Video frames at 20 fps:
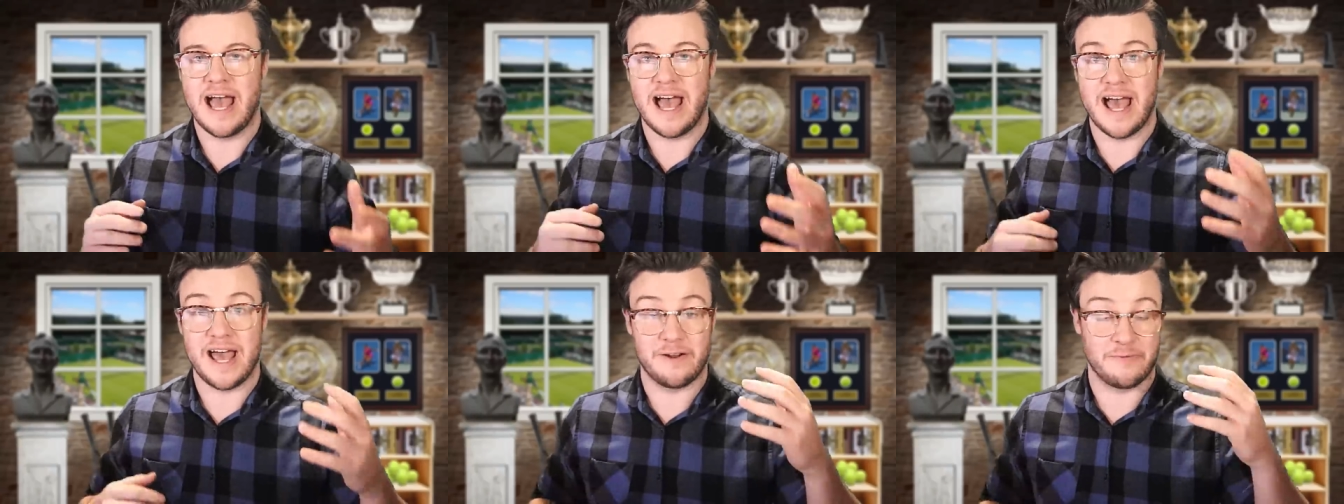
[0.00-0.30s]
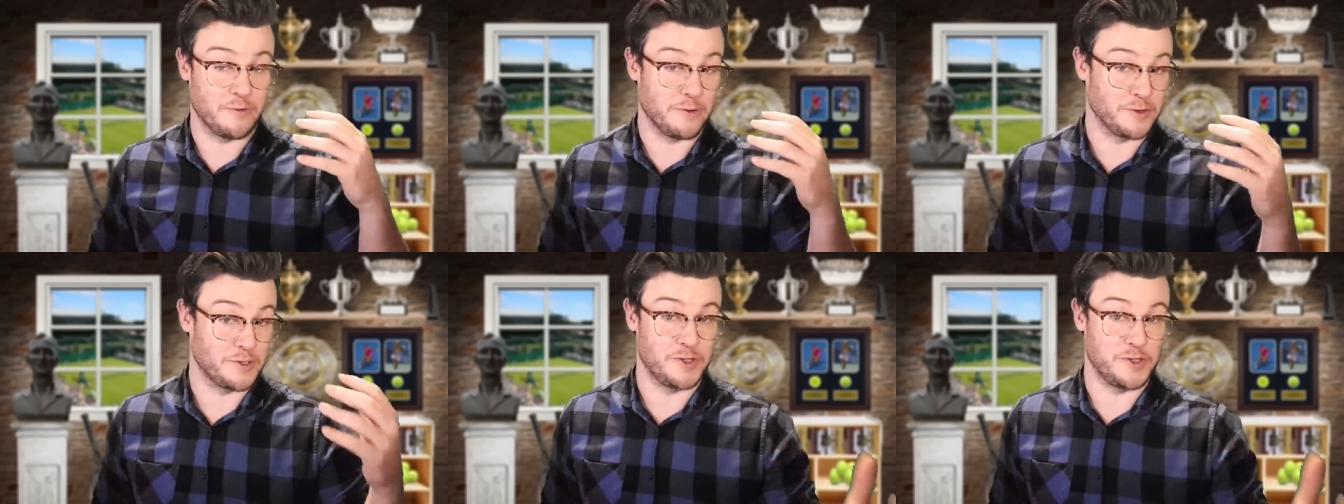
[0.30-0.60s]
And
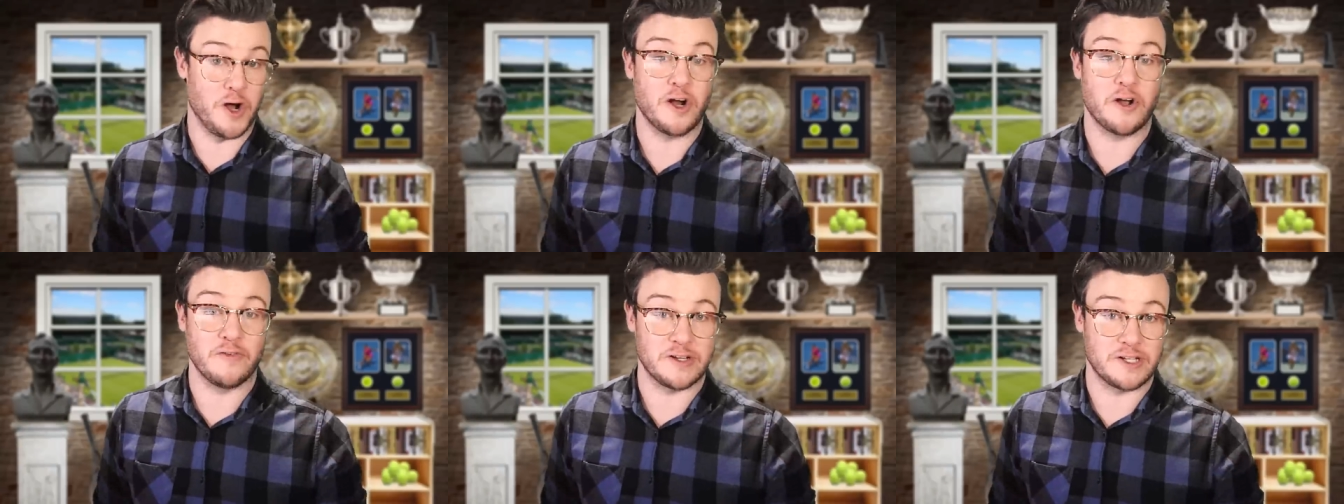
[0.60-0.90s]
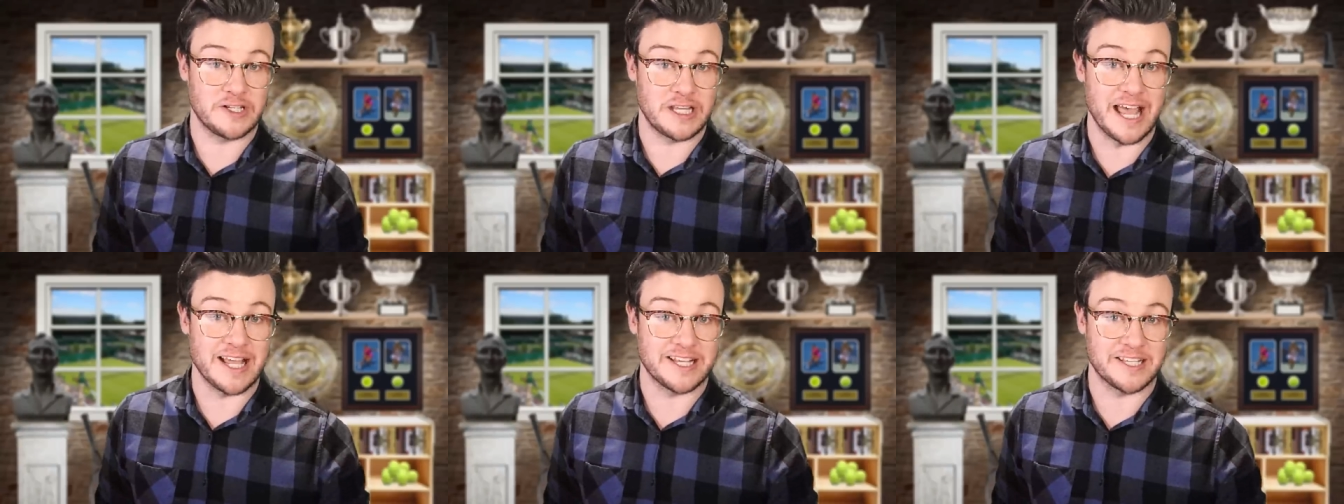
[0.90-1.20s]
of course,
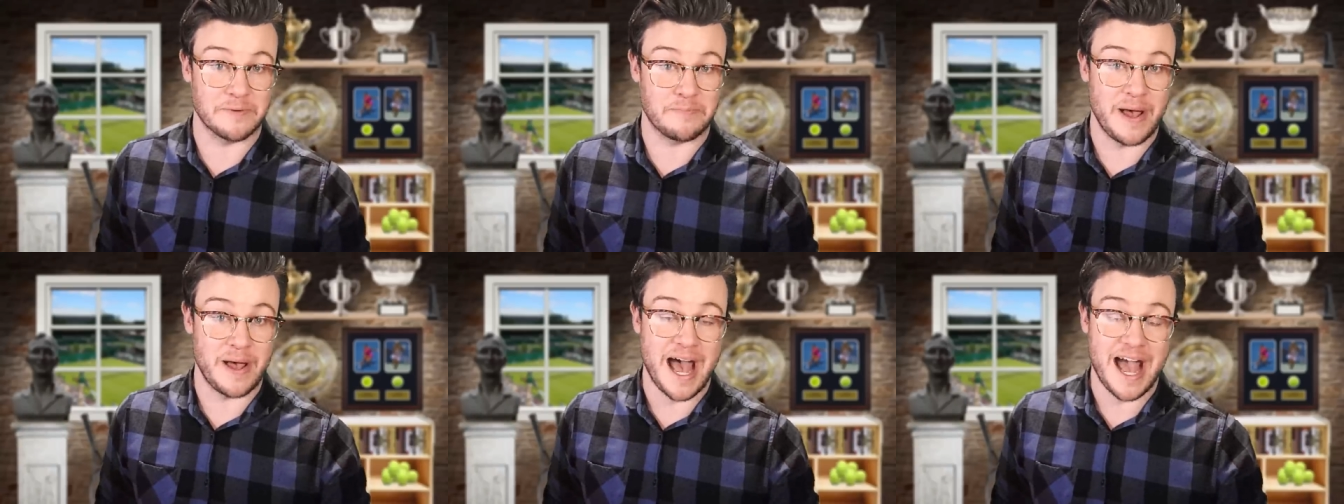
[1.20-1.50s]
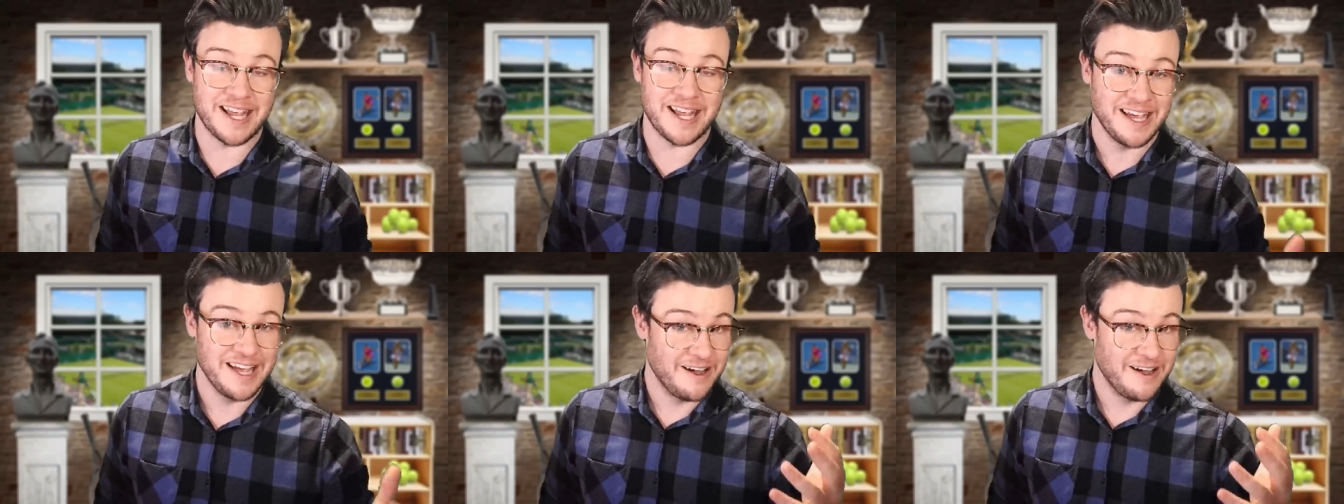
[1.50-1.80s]
Djokovic takes it
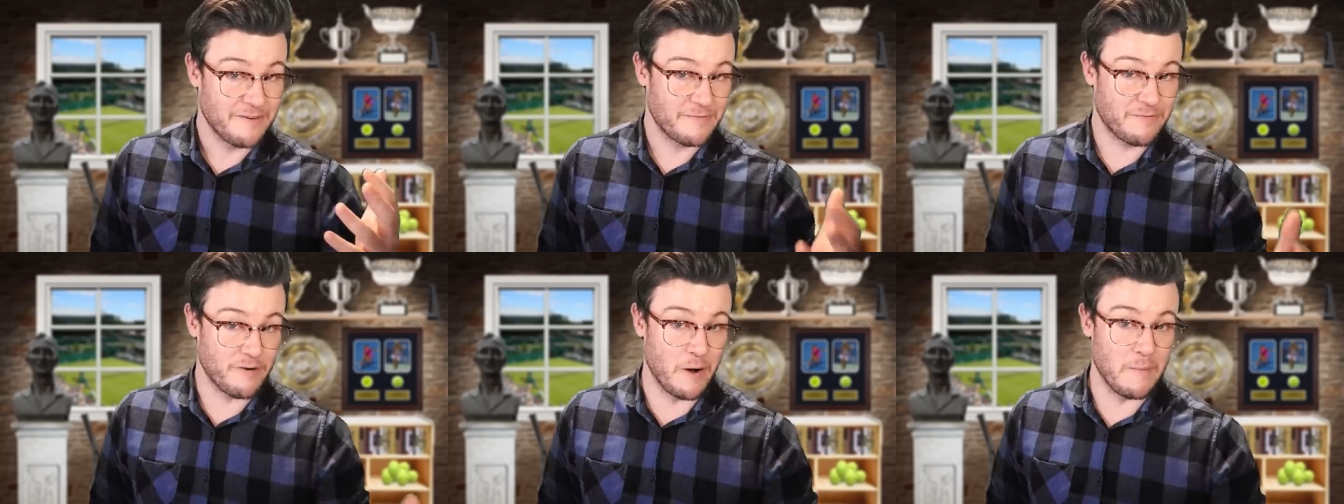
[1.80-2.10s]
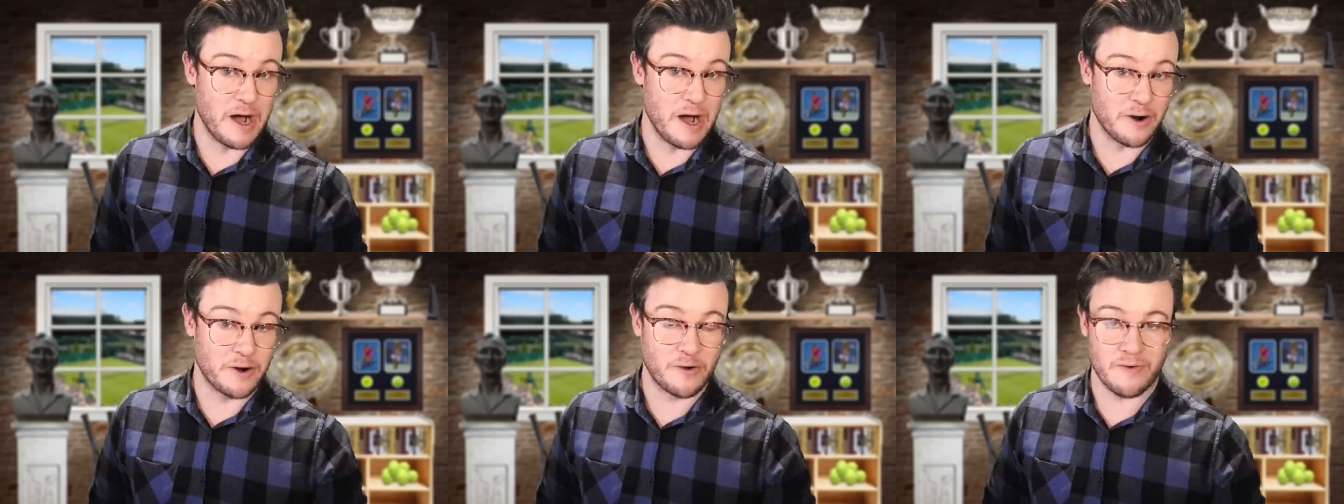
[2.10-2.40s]
back
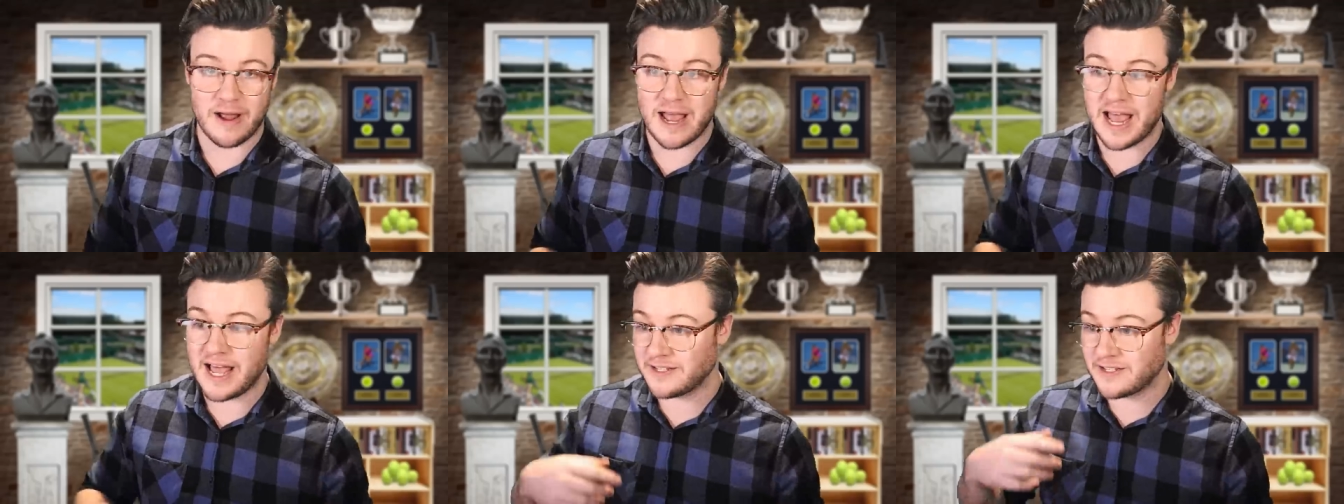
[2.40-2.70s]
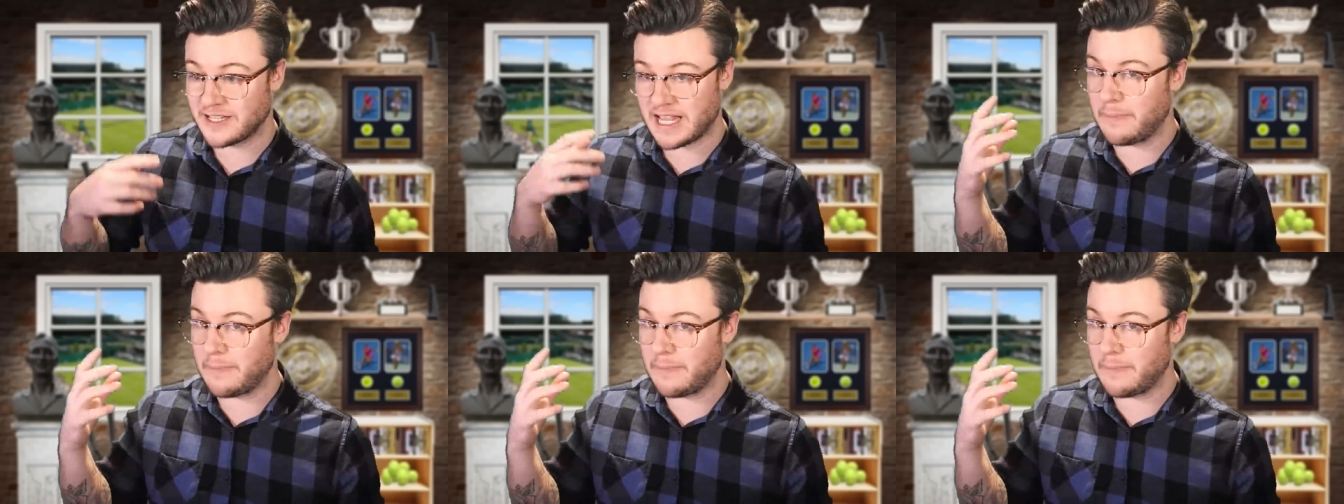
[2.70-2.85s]
from Alcaraz.